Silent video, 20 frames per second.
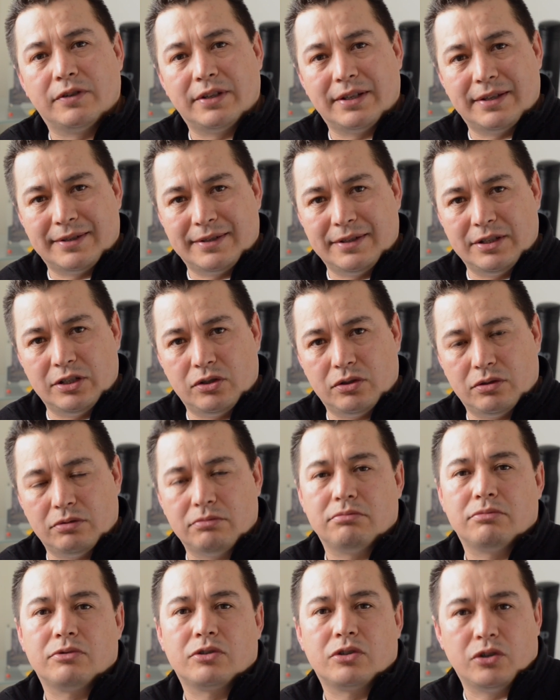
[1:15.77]
the decision,
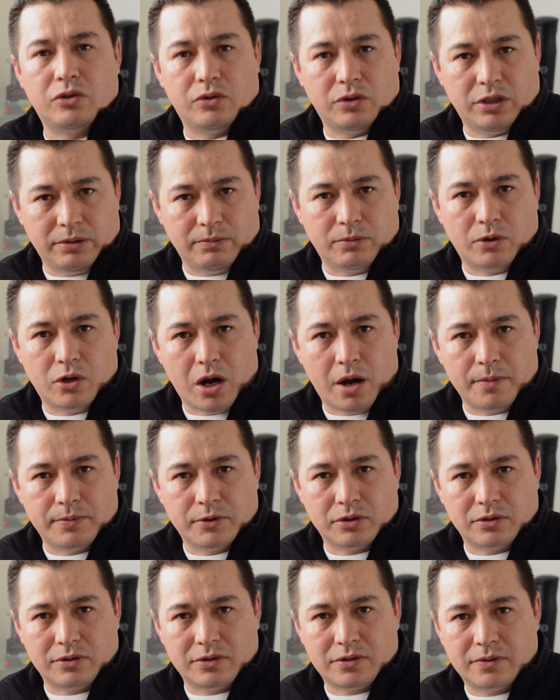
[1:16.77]
so you need more
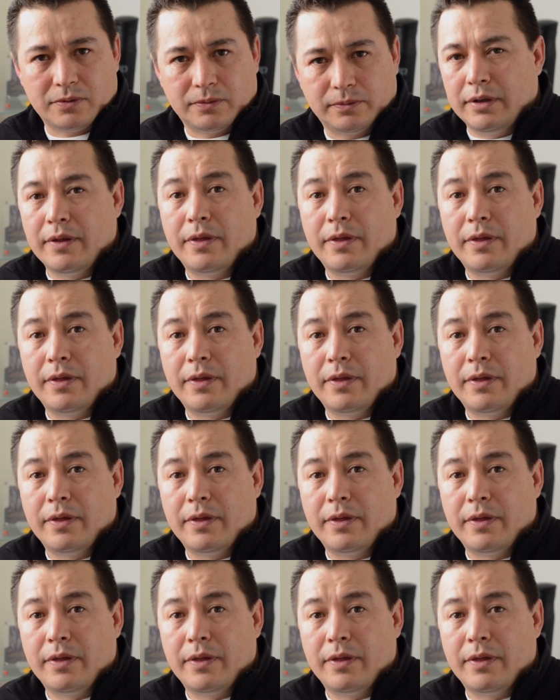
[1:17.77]
options.